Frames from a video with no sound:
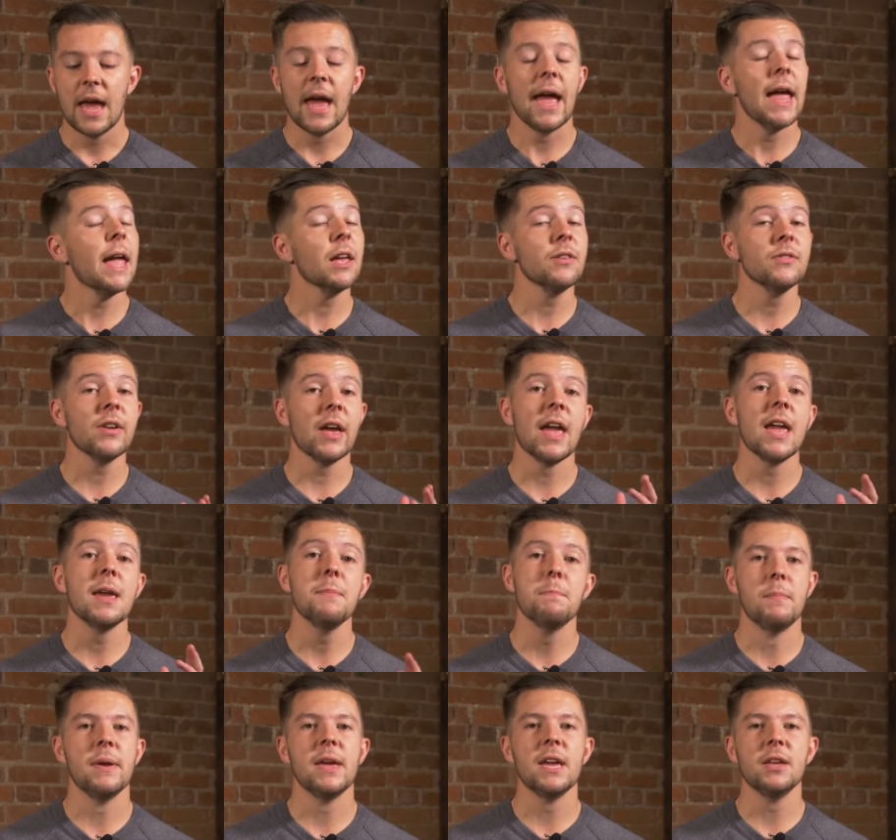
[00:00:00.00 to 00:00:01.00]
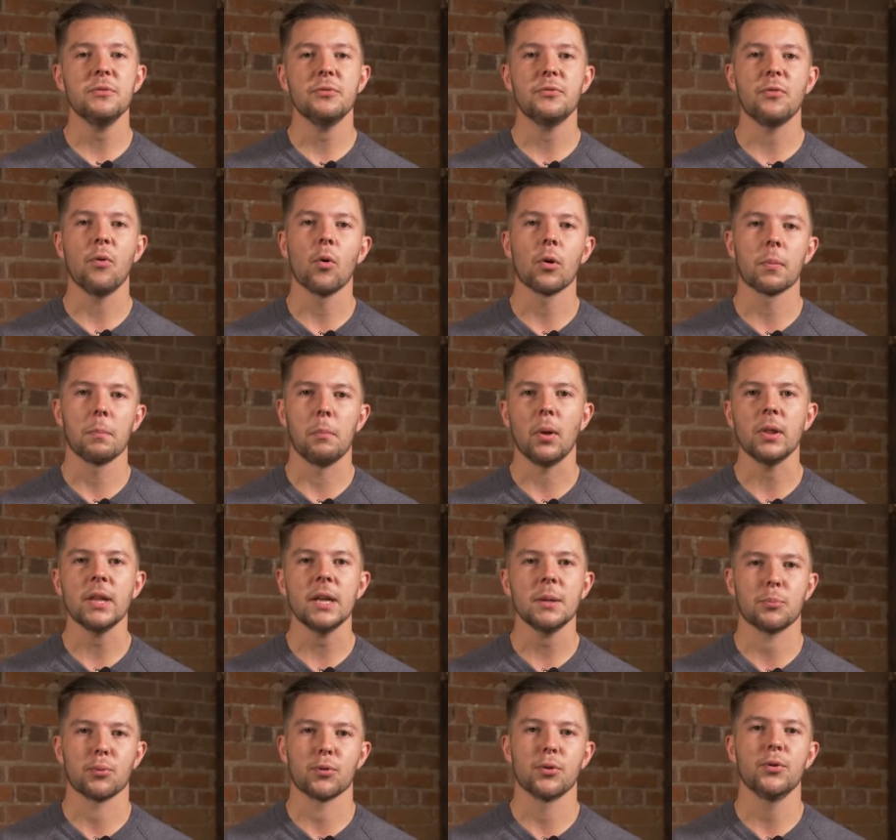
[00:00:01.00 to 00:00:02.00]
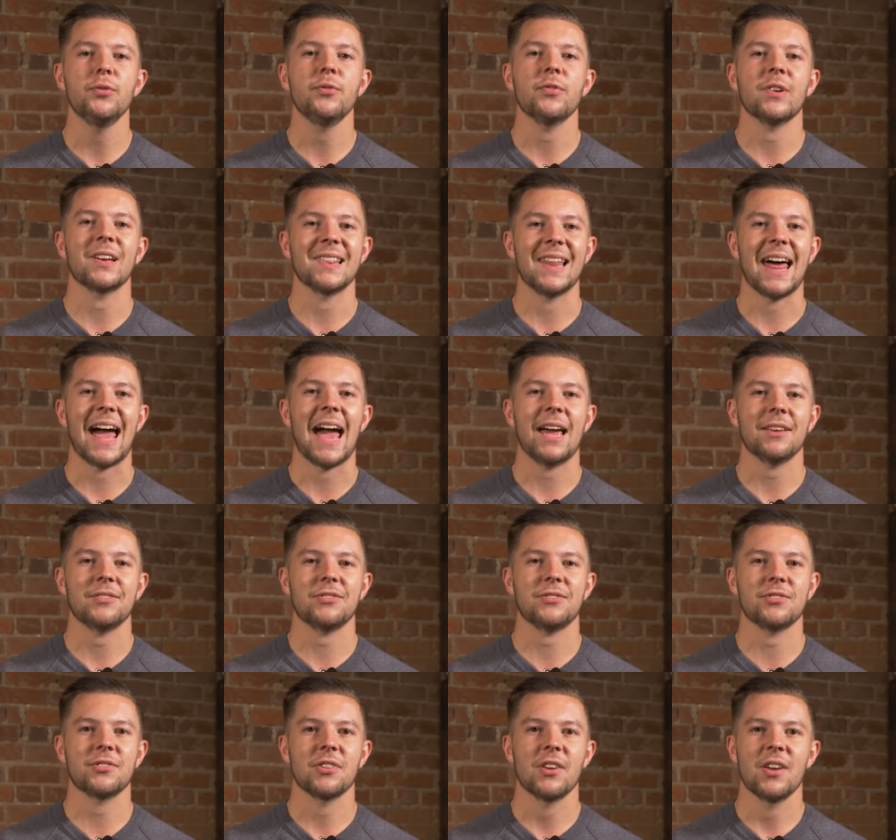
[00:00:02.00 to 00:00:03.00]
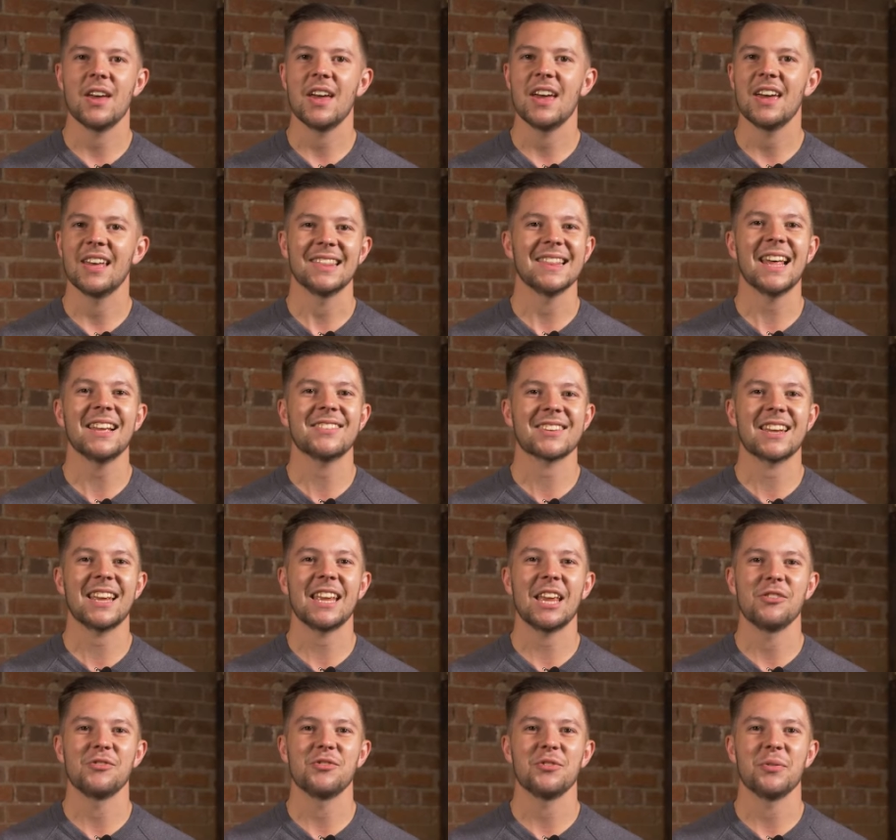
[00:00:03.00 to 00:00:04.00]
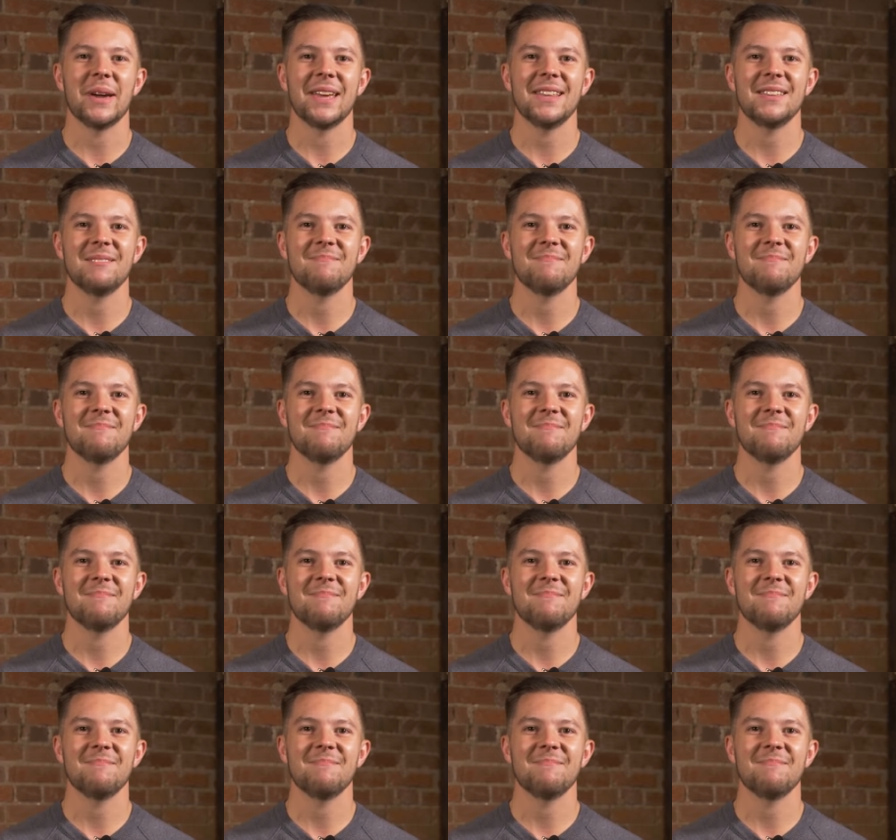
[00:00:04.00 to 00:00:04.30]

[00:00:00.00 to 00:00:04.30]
and a bid for Bulletproof glass. Let's get into it.